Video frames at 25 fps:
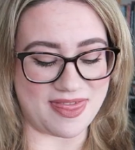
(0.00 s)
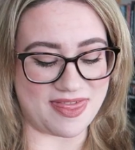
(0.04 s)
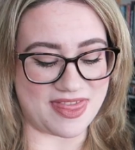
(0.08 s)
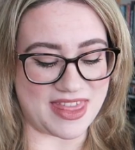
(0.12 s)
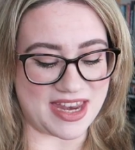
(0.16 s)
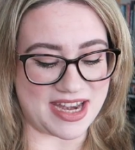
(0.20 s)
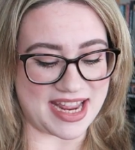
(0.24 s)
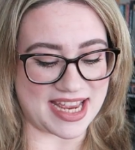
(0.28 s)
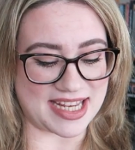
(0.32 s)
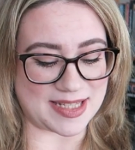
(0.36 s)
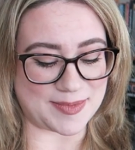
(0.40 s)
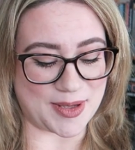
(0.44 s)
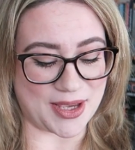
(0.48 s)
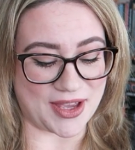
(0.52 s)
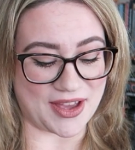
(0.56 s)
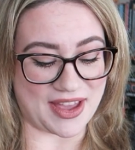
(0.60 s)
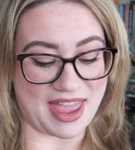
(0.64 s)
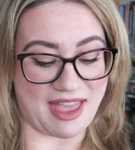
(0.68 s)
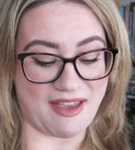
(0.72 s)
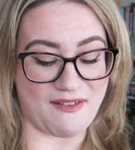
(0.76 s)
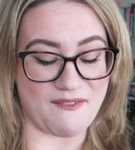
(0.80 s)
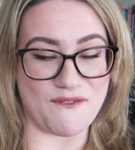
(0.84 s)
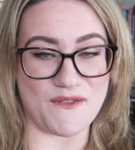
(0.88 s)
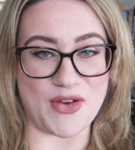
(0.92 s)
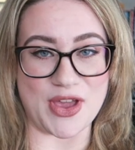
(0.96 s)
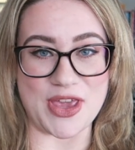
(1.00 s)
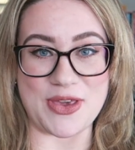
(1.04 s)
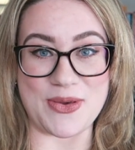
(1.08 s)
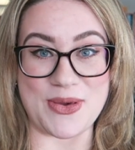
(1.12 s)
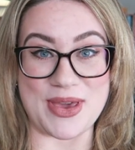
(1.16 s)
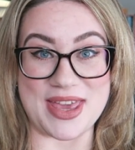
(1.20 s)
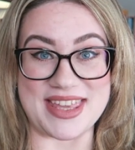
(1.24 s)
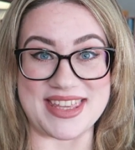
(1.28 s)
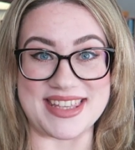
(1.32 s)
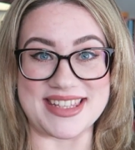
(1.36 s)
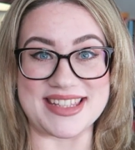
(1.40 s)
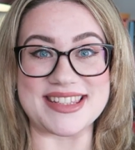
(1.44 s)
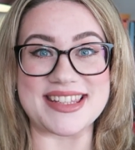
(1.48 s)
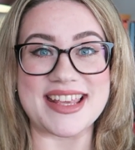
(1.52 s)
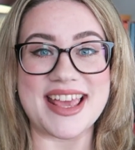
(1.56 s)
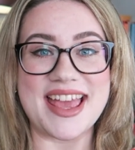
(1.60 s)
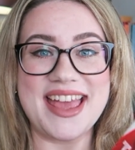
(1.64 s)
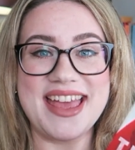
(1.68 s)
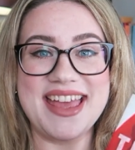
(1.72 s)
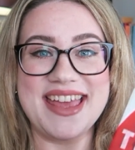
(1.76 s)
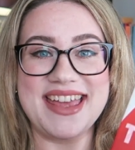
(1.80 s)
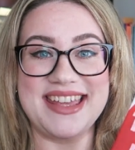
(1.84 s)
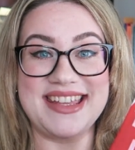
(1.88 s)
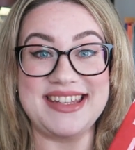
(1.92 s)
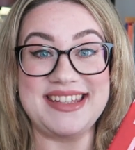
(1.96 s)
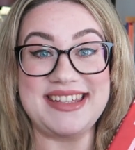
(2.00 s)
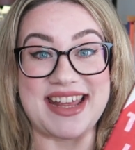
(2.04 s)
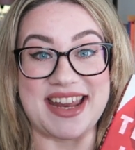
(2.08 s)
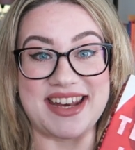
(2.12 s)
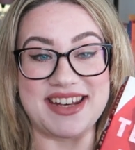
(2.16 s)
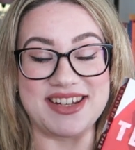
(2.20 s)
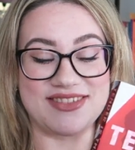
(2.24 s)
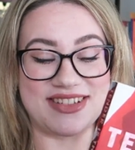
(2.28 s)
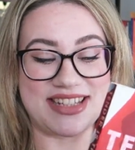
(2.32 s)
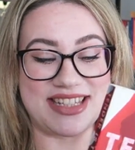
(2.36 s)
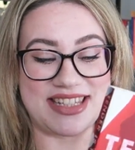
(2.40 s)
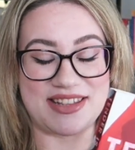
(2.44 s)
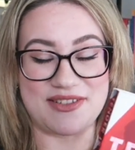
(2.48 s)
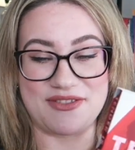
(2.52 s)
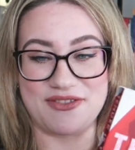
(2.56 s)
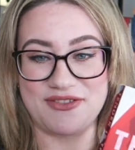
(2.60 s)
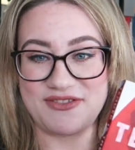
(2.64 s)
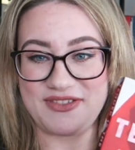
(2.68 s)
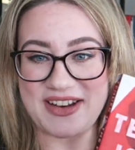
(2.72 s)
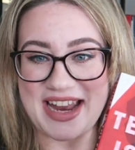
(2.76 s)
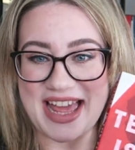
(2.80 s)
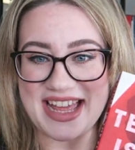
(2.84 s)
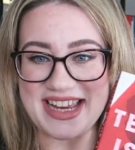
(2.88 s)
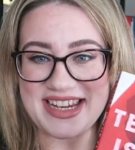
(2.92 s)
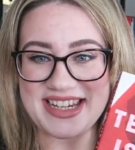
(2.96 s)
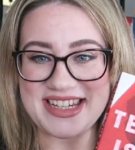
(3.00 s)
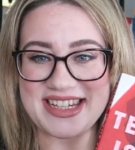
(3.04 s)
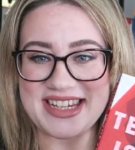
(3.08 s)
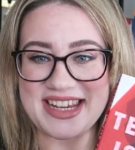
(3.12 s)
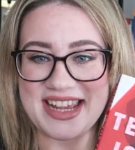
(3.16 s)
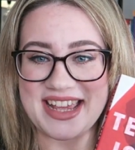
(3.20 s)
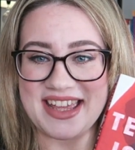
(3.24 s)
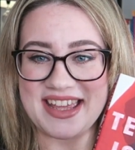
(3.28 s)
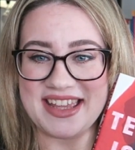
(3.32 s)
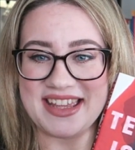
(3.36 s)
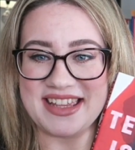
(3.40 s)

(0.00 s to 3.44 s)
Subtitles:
The next book I have for you is Tender is the Flesh.